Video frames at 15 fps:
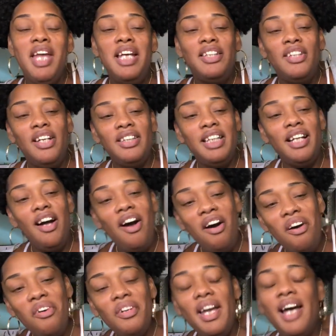So I was like,
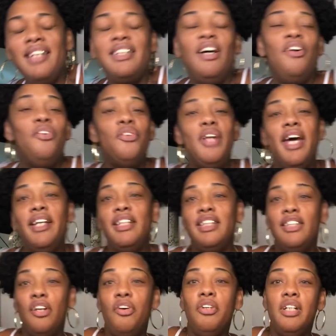oh, okay. I said, oh, that is
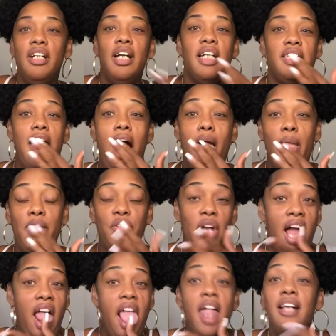so good because I've been
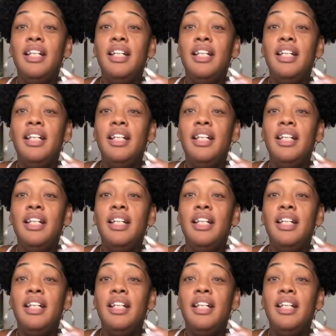trying